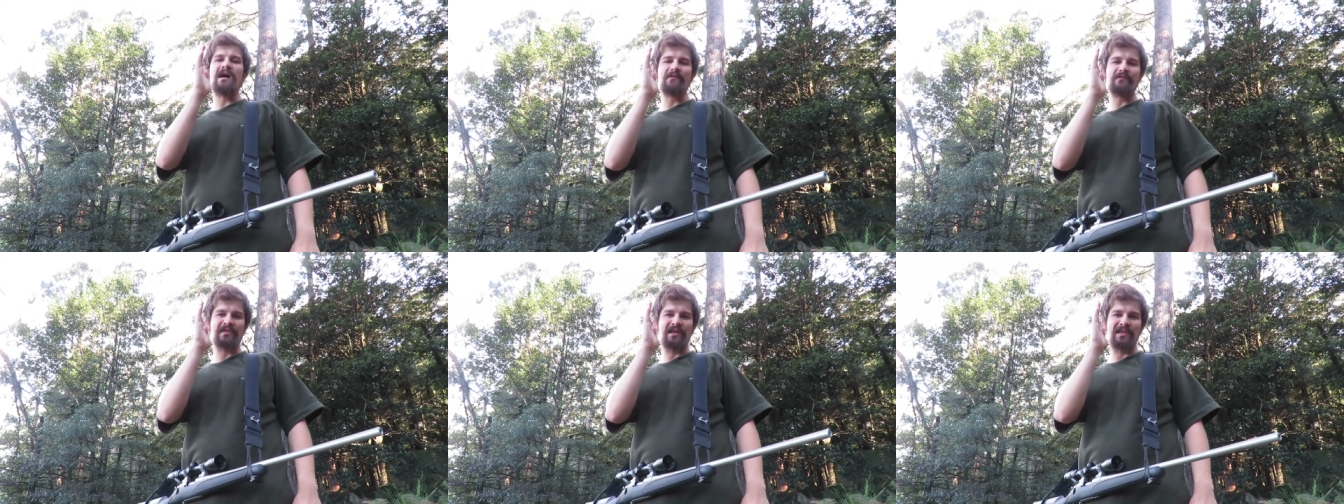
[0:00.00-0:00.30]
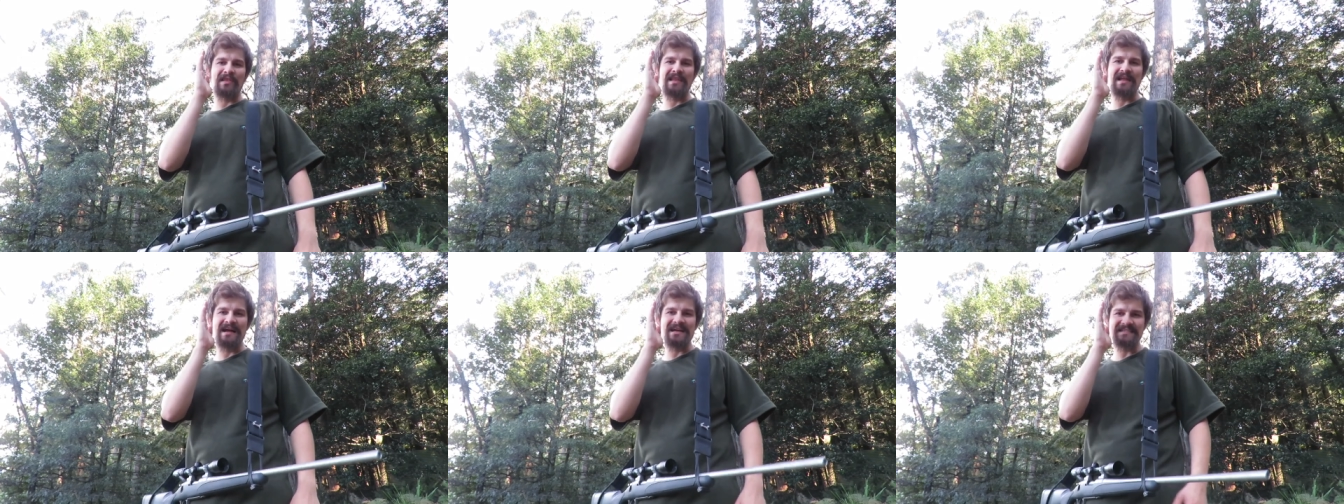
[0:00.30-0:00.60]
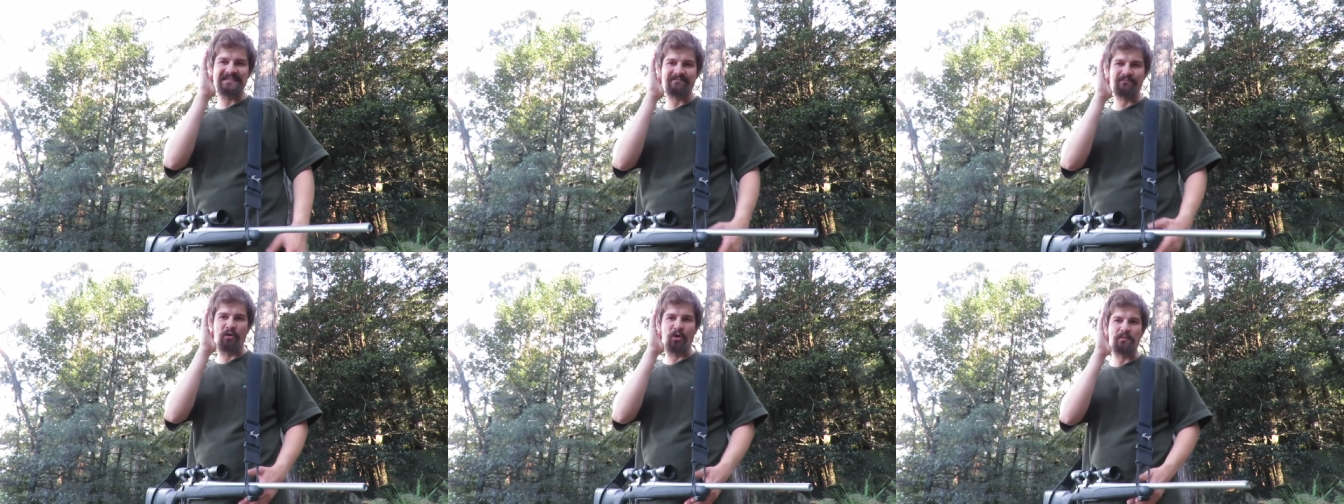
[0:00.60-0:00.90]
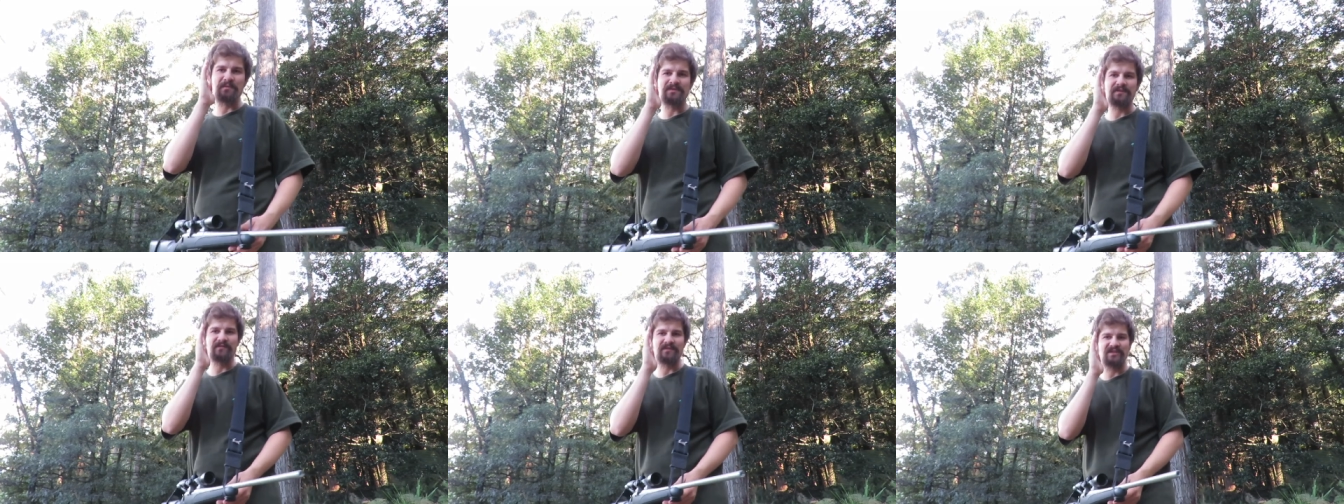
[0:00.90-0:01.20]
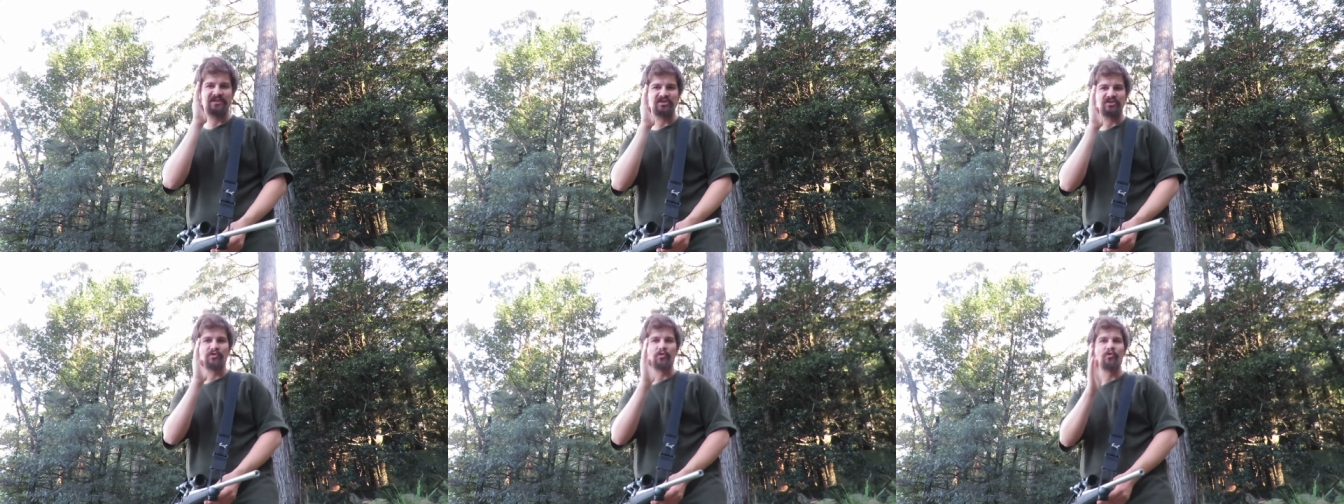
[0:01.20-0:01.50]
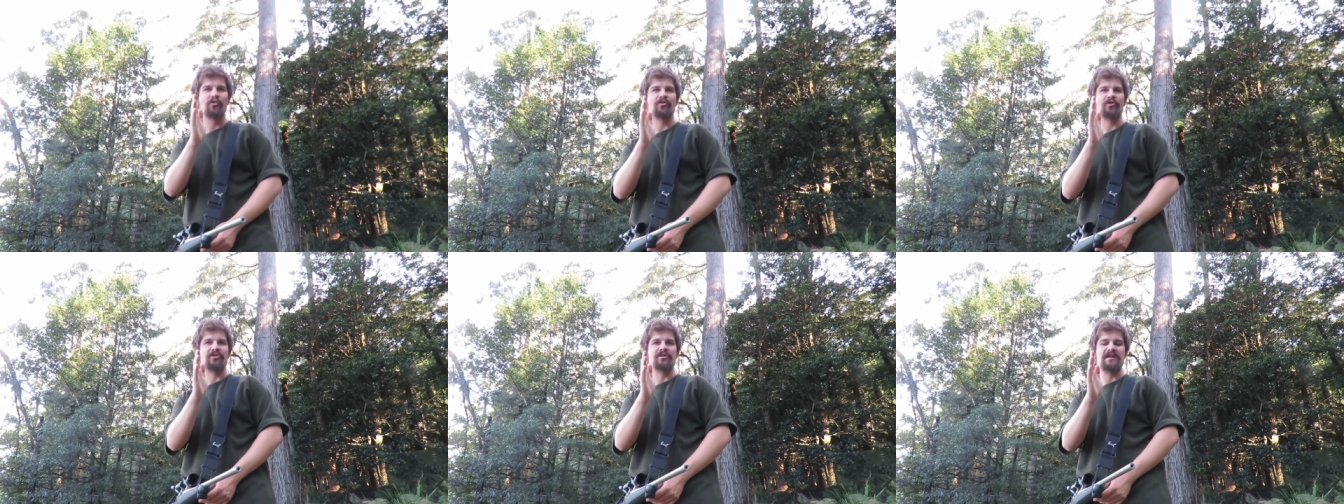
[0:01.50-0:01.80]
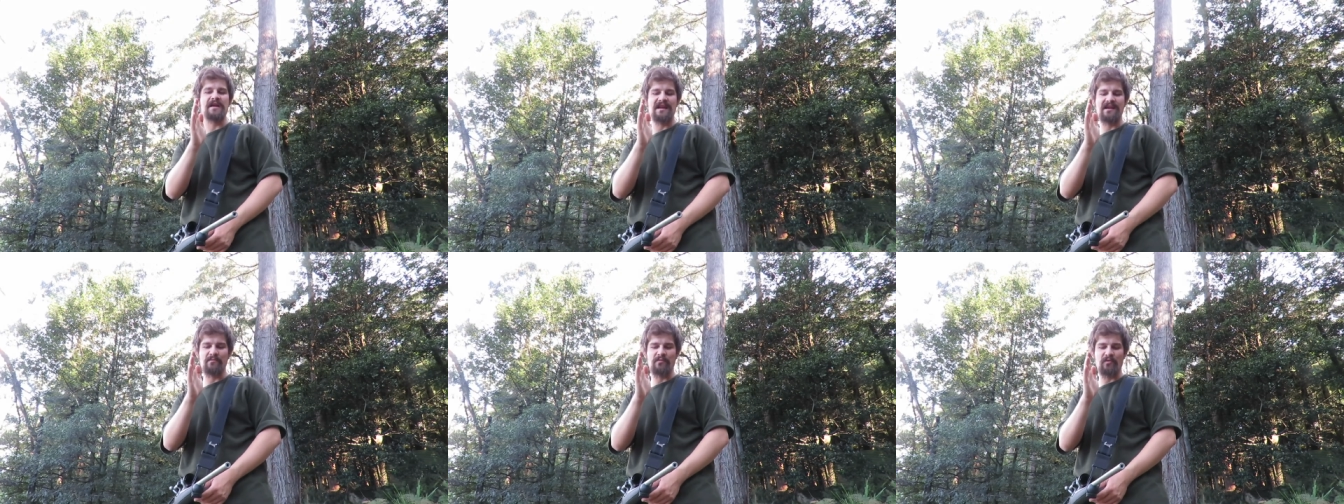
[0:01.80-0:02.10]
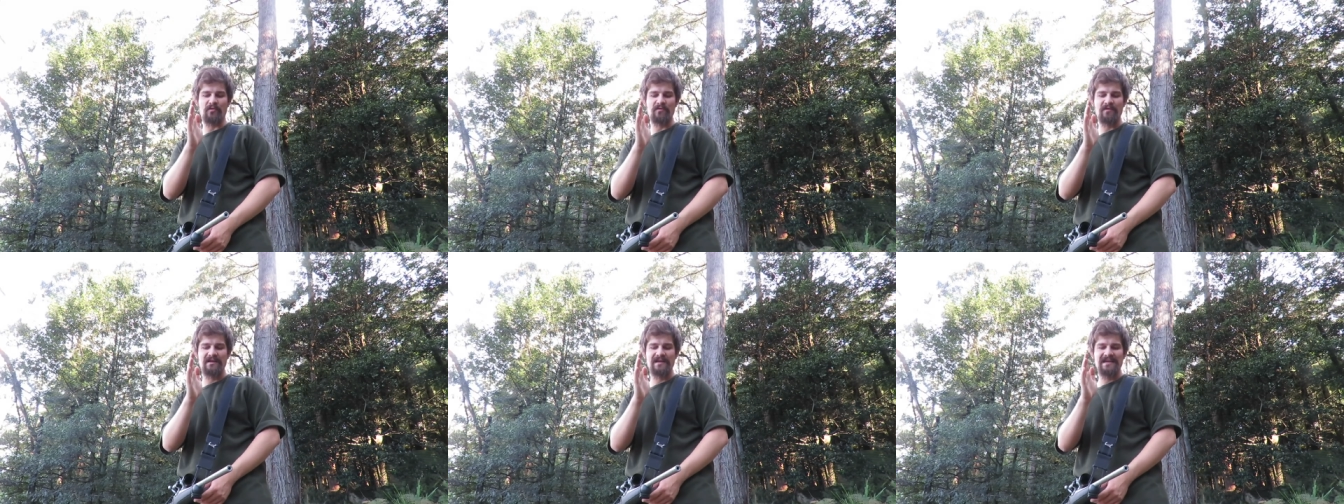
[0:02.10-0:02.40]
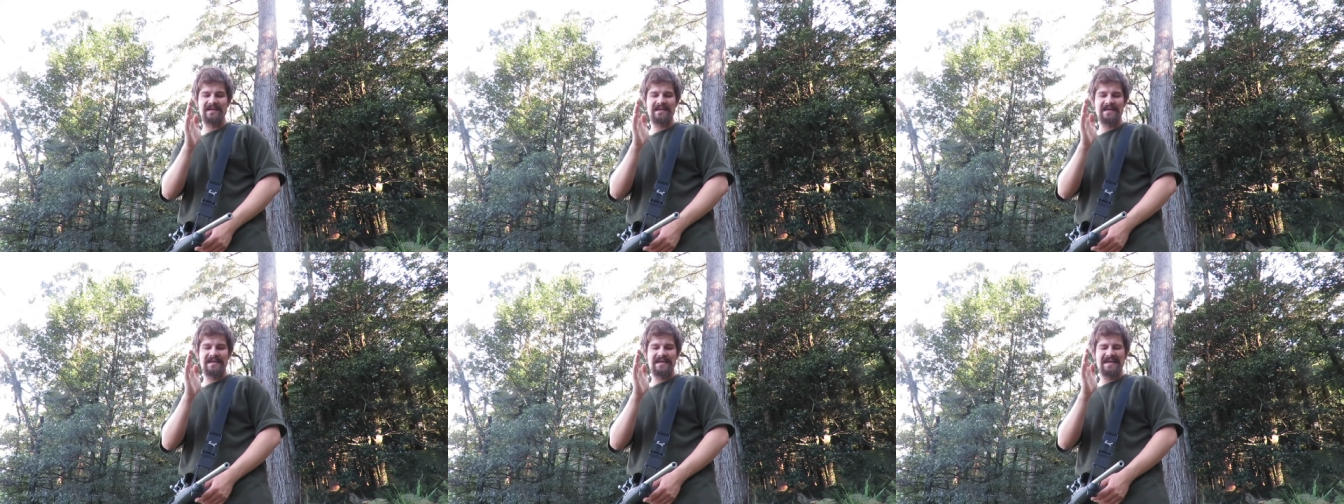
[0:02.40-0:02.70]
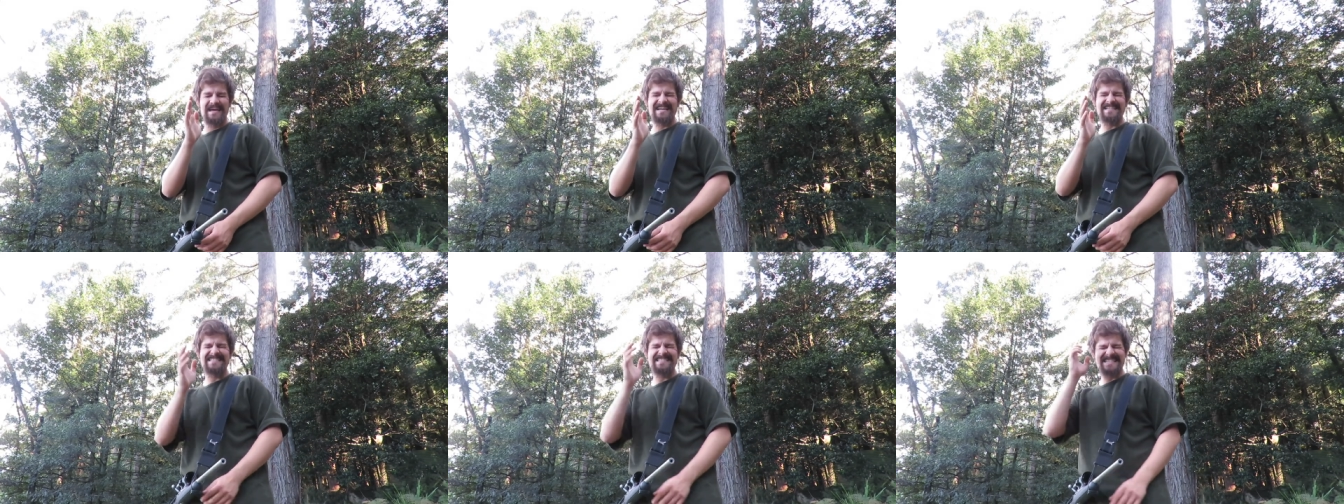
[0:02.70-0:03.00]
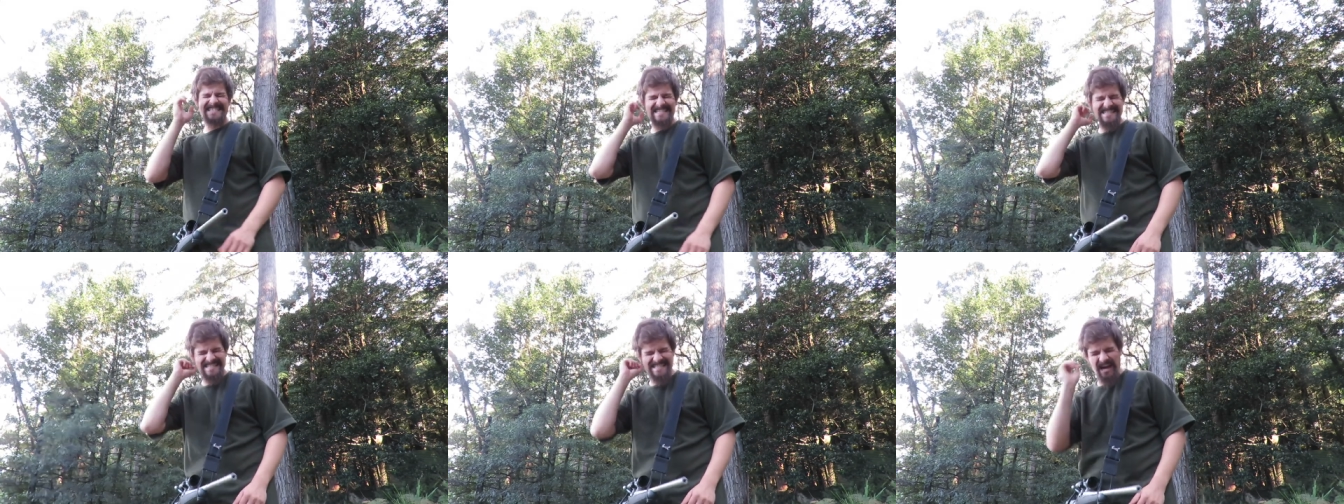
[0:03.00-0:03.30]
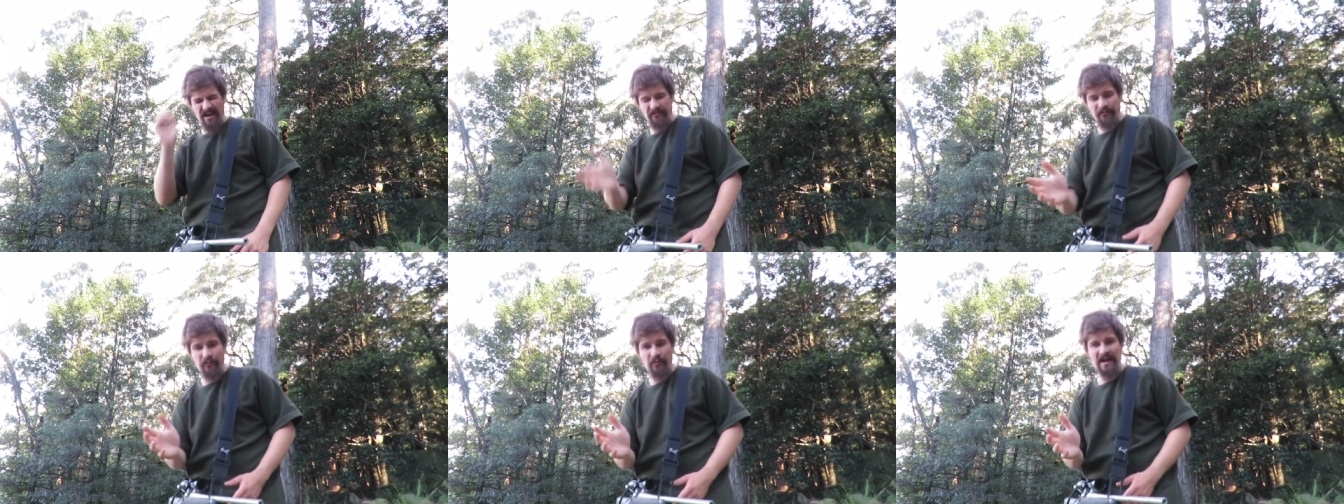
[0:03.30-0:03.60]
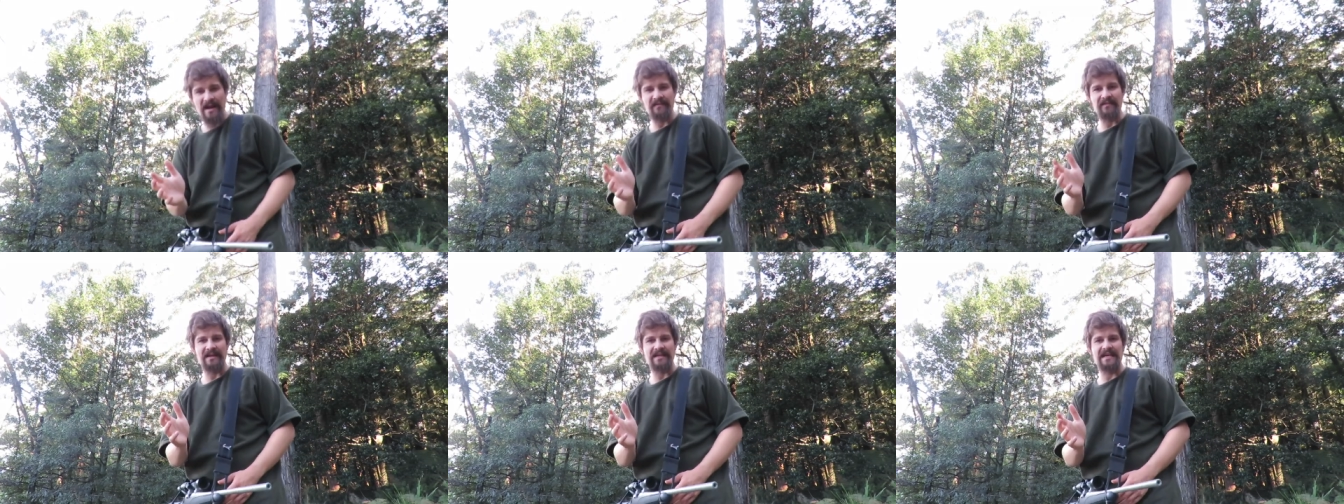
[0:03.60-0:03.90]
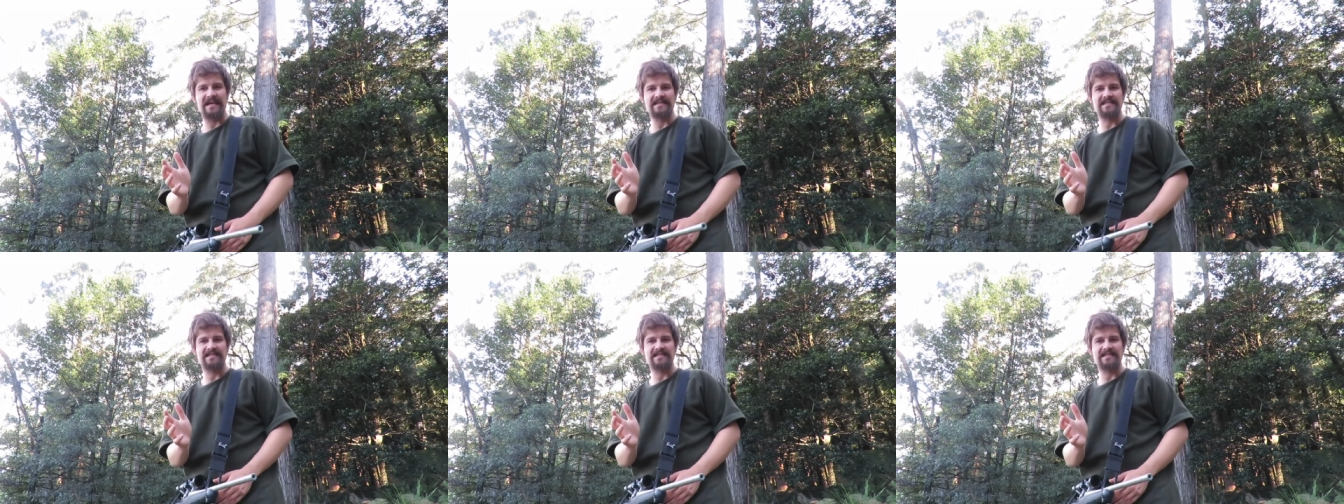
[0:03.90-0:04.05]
are in the last moments of a stalk on an animal, it's the stuff around that